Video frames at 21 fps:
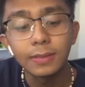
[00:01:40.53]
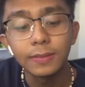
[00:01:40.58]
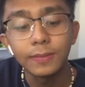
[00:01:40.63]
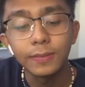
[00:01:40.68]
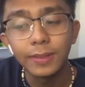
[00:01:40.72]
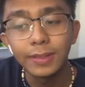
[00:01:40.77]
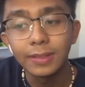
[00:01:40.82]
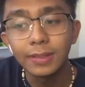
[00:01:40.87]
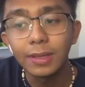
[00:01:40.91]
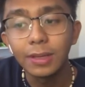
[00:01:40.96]

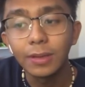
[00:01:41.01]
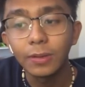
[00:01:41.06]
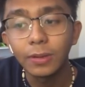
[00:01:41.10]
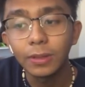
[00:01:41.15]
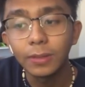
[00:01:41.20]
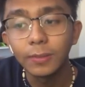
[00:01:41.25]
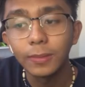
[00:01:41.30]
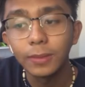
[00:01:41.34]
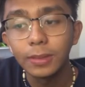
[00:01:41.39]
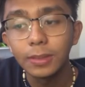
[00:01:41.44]
It's not
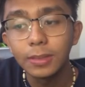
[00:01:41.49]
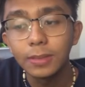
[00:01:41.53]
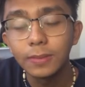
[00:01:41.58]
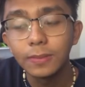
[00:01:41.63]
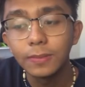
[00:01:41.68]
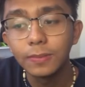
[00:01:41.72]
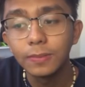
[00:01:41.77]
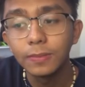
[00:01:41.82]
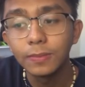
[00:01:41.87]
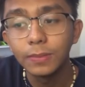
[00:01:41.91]
recommended
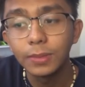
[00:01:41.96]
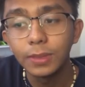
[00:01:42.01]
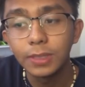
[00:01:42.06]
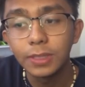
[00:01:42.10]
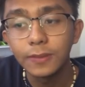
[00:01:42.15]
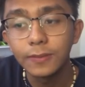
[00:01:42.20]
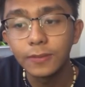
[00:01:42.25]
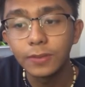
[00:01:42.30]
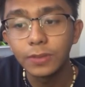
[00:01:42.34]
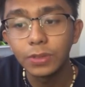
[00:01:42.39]
because
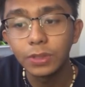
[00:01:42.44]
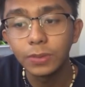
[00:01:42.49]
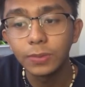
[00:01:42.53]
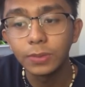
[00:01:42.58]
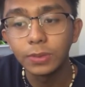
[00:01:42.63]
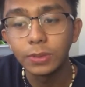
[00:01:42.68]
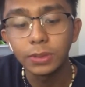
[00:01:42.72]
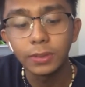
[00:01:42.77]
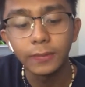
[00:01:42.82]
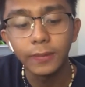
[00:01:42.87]
of the
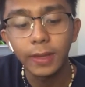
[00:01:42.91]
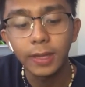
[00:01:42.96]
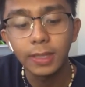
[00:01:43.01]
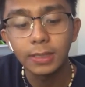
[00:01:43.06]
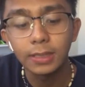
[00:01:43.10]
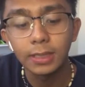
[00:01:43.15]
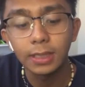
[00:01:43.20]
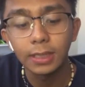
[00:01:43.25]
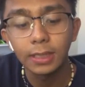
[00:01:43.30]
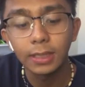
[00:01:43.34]
troubles of
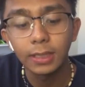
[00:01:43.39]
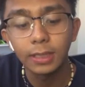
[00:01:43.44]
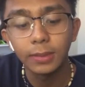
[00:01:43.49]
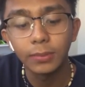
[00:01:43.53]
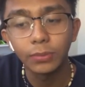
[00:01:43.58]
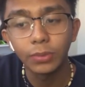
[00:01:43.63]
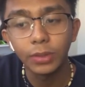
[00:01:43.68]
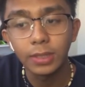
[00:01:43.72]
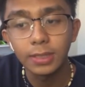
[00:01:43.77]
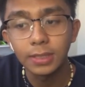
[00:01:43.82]
accidentally
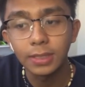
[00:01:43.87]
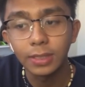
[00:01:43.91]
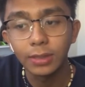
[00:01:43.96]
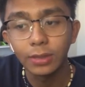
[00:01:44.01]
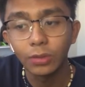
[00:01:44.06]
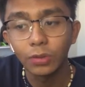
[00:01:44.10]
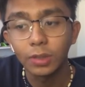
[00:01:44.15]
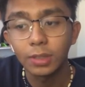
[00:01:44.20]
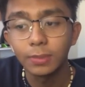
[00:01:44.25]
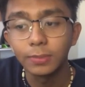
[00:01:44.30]
pressing the
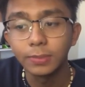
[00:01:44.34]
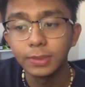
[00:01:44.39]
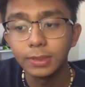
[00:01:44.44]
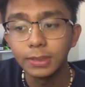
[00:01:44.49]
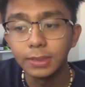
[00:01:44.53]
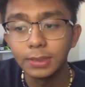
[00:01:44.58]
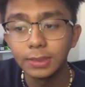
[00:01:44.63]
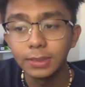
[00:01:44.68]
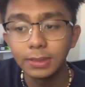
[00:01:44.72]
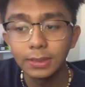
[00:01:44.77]
wrong
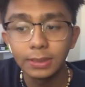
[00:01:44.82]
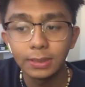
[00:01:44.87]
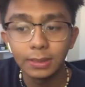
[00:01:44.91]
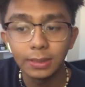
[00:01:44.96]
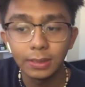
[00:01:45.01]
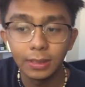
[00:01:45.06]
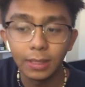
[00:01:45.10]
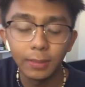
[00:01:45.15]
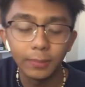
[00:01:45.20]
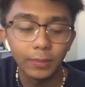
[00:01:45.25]
buttons
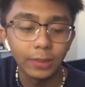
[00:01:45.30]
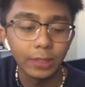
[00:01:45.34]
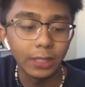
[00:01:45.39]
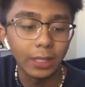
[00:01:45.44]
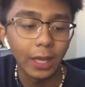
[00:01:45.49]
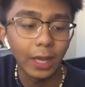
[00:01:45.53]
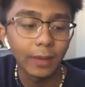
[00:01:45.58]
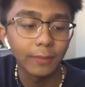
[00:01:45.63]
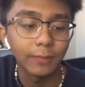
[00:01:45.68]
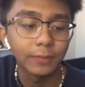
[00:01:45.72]
and not being
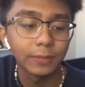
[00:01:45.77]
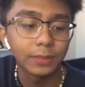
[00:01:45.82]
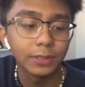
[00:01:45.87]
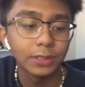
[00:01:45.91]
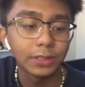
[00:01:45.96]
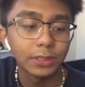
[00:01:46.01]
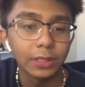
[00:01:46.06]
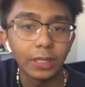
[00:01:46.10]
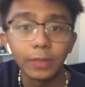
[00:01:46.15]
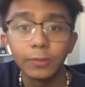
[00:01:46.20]

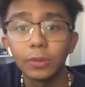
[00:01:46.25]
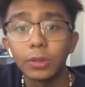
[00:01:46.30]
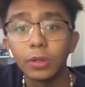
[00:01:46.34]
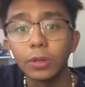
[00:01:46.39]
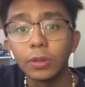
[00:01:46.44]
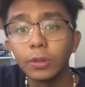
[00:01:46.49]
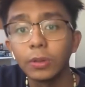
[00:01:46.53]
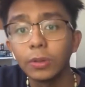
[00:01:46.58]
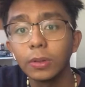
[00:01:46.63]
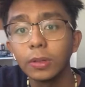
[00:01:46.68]
actually able to
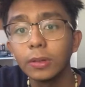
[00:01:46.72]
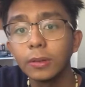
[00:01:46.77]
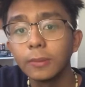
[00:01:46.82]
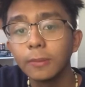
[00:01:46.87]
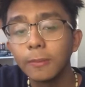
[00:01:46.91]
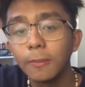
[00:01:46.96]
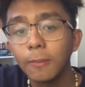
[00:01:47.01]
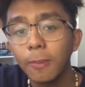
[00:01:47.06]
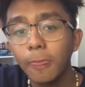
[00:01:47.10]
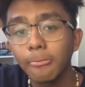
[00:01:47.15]
do it,
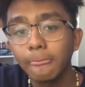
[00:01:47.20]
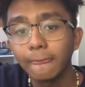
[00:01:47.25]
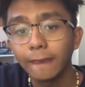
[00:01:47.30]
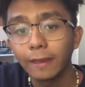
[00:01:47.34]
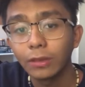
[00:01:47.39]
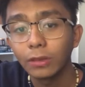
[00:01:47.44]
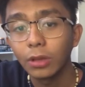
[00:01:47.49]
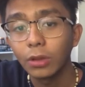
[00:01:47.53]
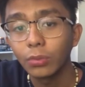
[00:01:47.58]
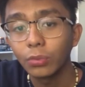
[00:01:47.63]

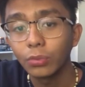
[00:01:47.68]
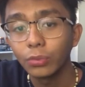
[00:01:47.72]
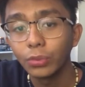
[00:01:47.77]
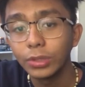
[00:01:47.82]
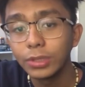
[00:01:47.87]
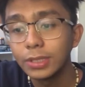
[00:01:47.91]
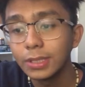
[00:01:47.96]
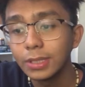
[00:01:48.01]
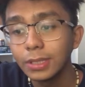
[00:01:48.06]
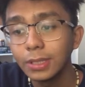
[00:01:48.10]
like not
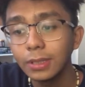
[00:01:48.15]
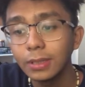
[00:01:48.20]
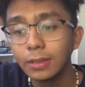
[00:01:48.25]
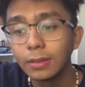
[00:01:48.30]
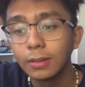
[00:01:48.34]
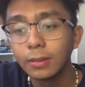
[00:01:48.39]
reaching it.